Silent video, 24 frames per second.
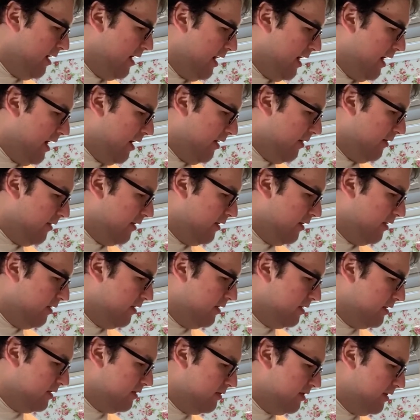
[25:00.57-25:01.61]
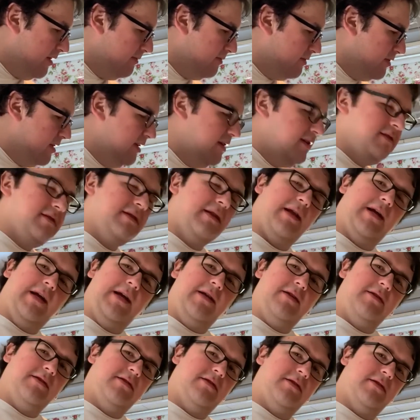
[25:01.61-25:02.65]
our cream cheese
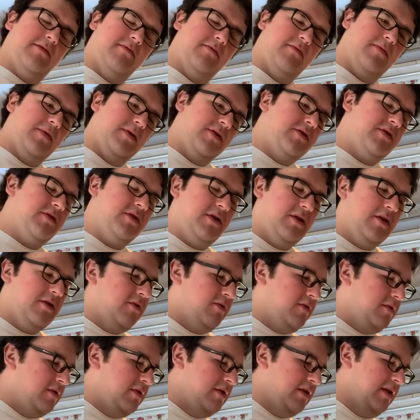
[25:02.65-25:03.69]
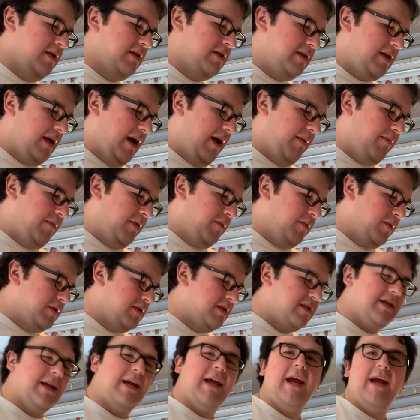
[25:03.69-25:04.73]
glaze, which needs to happen once
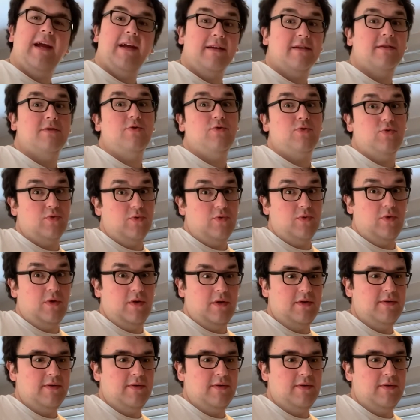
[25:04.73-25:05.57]
the cake is cool,